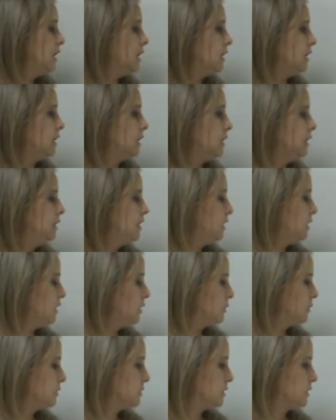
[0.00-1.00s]
in an
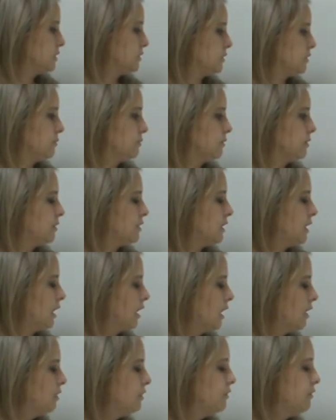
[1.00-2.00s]
ecosystem, the
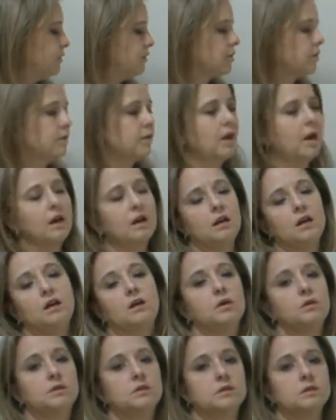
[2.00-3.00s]
healthier that
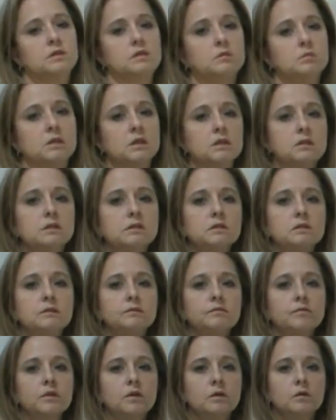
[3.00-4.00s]
ecosystem is.
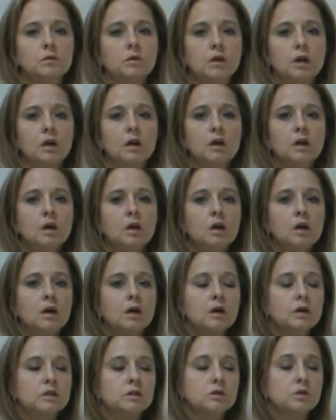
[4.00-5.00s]
Okay,
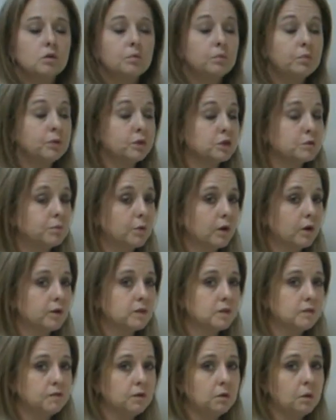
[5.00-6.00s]
so push
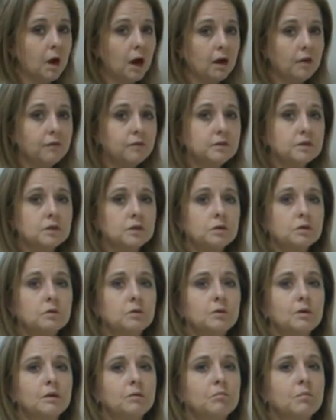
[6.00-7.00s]
pause if you have
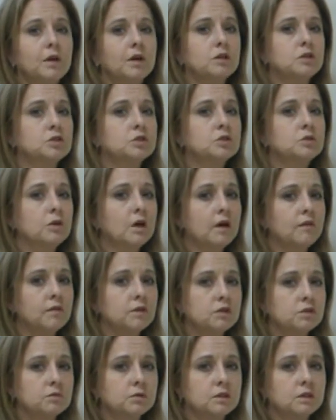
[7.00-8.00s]
to. Make sure you have
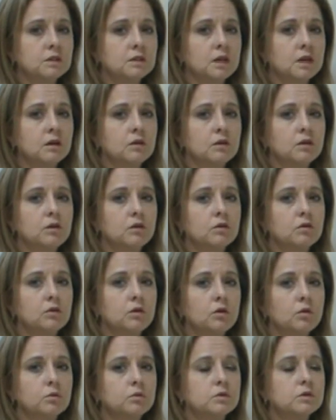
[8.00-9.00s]
this written down in your
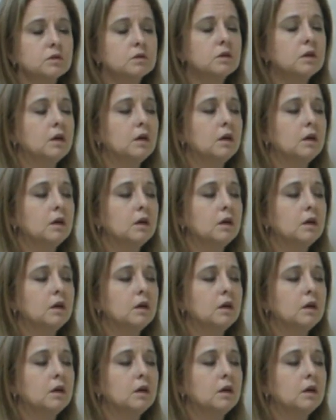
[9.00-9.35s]
notes